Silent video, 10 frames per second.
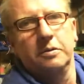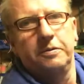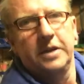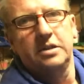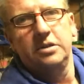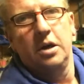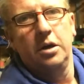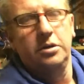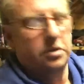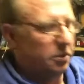fixing the
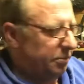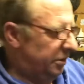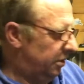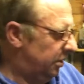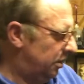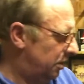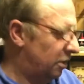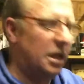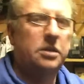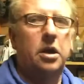house up or
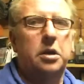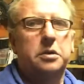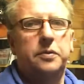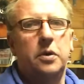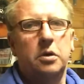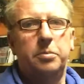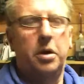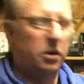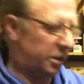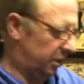let the house fall
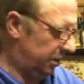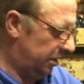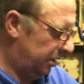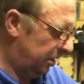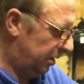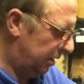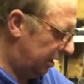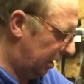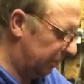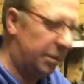apart
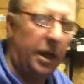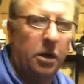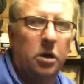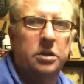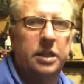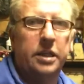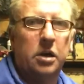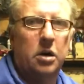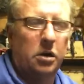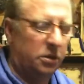and buy RC
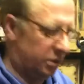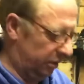cars.